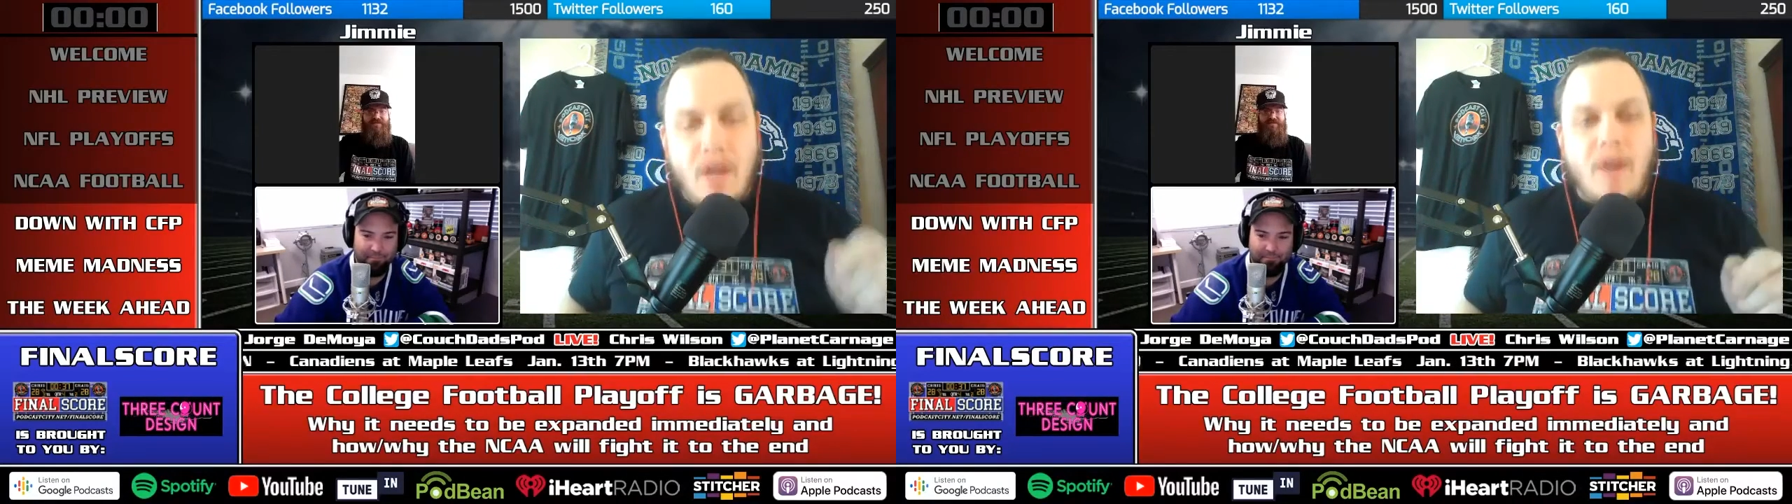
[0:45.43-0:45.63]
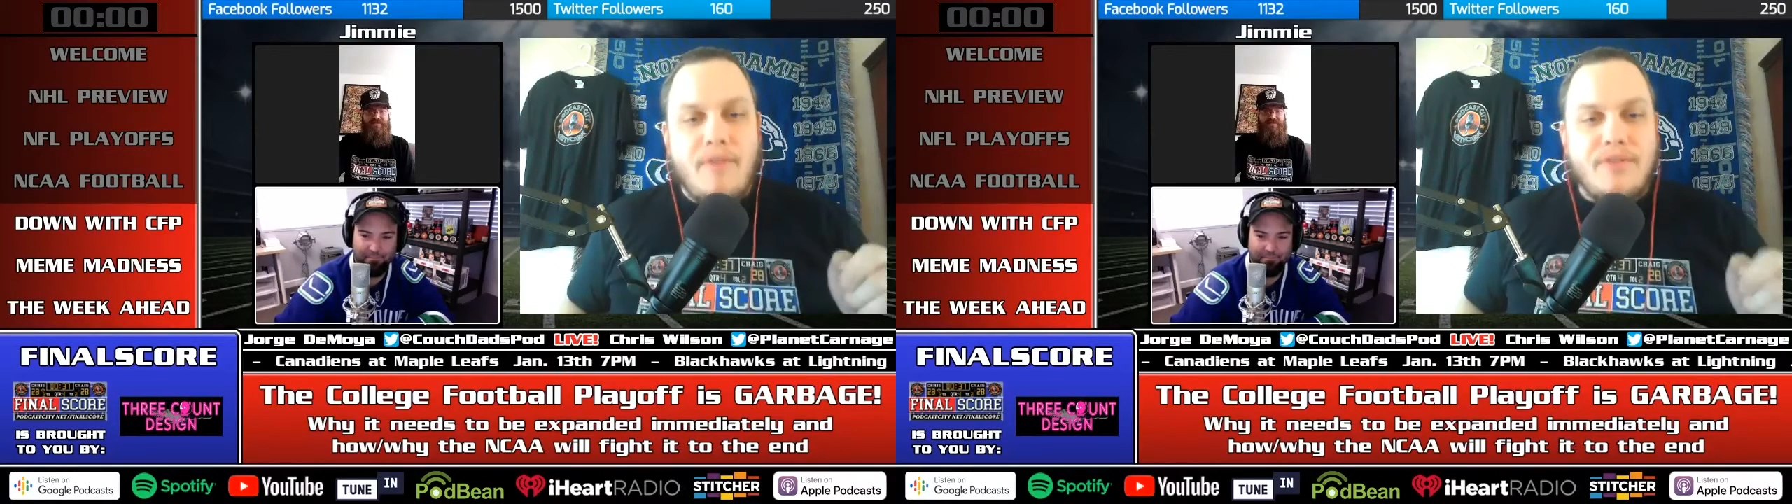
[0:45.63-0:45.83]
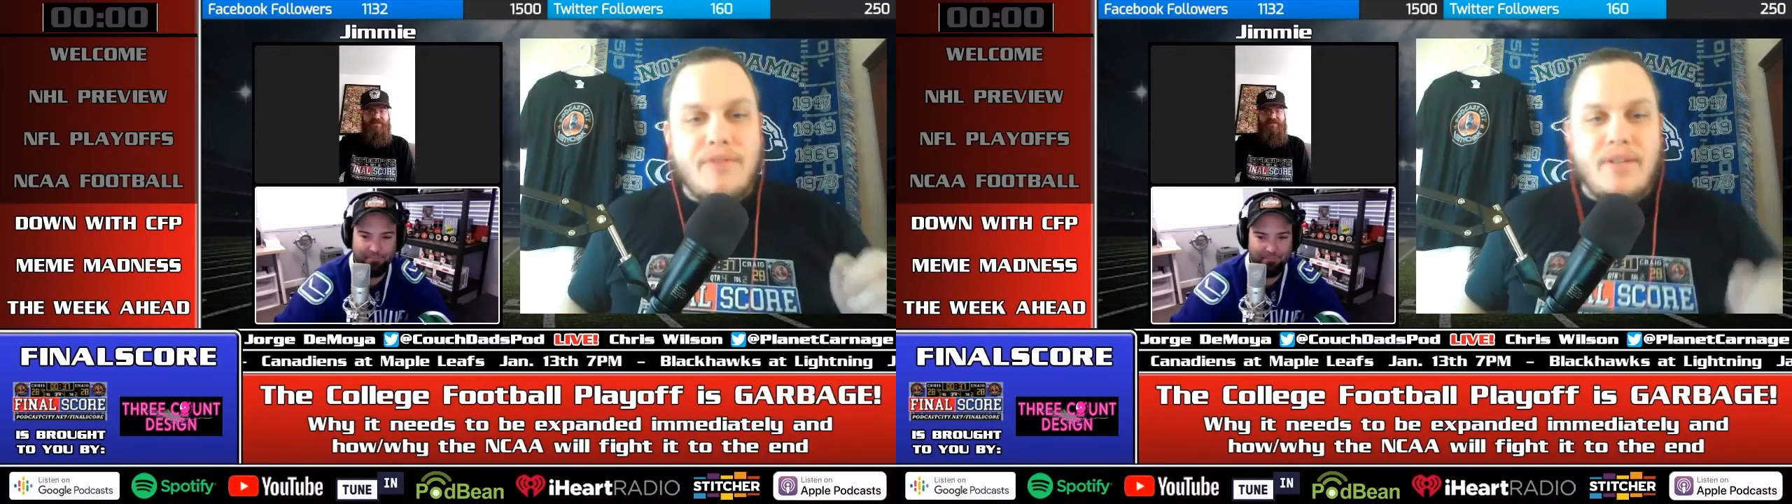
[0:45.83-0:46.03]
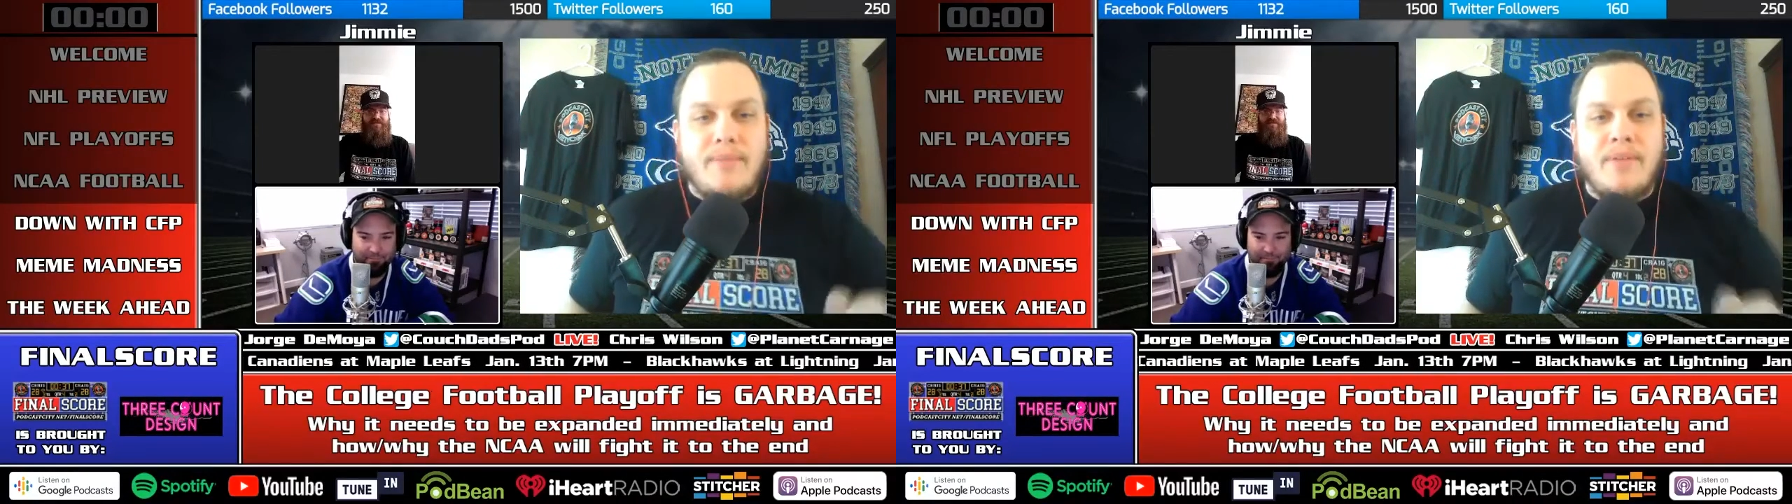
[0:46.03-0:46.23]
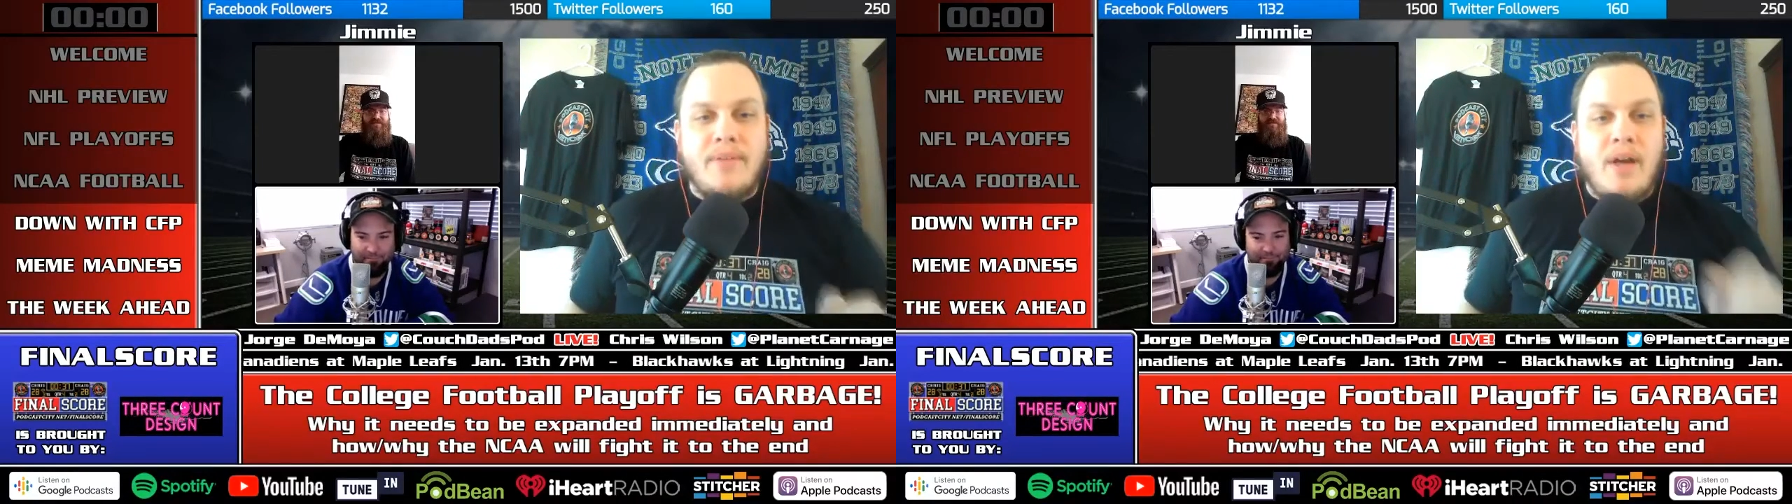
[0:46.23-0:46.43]
of those
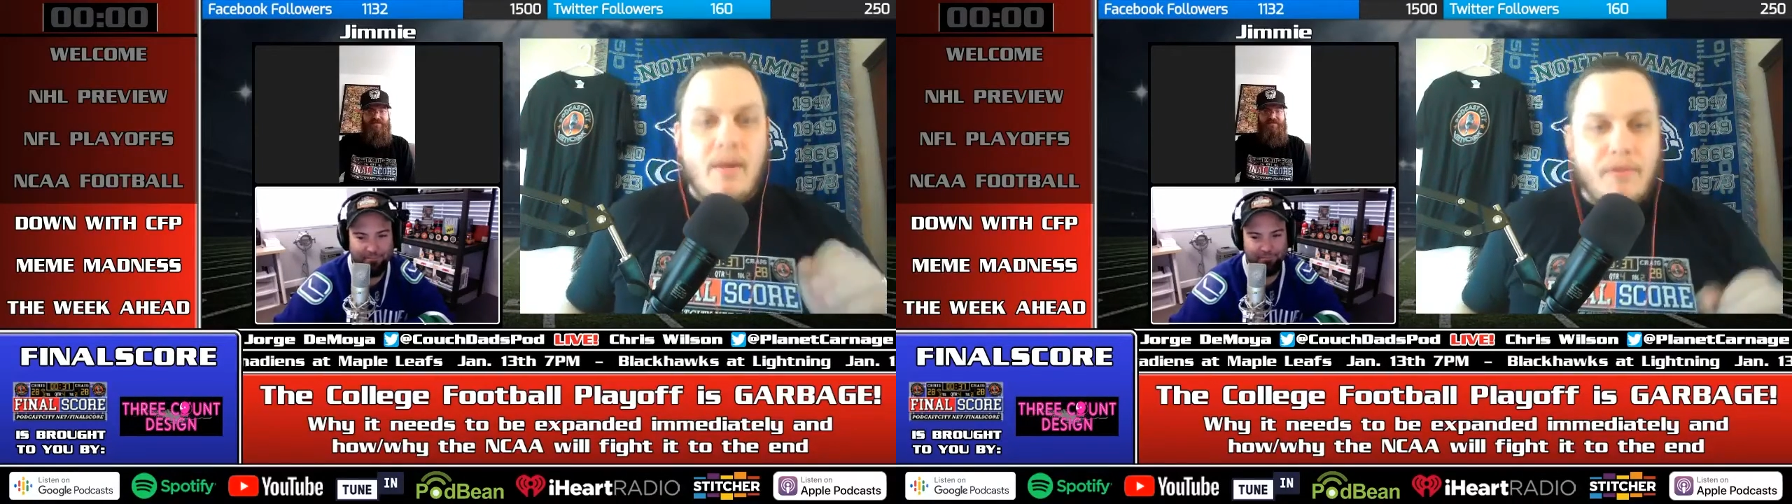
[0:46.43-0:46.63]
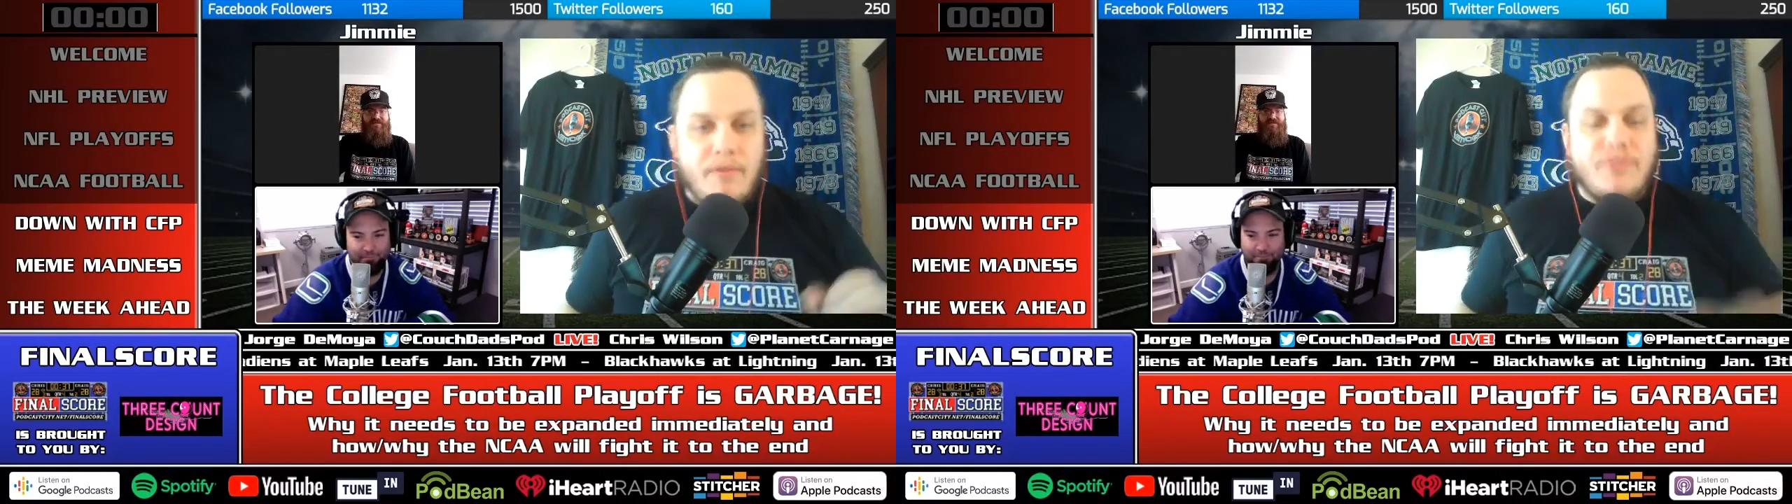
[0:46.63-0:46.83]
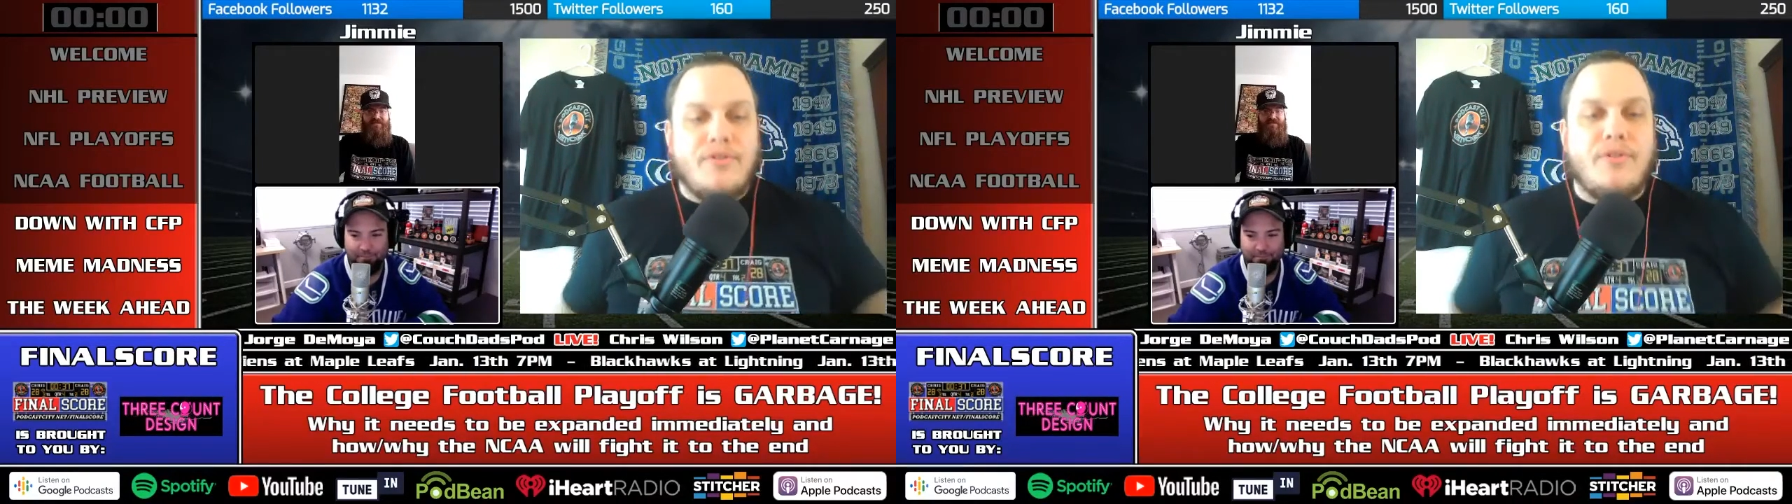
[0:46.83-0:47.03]
teams versus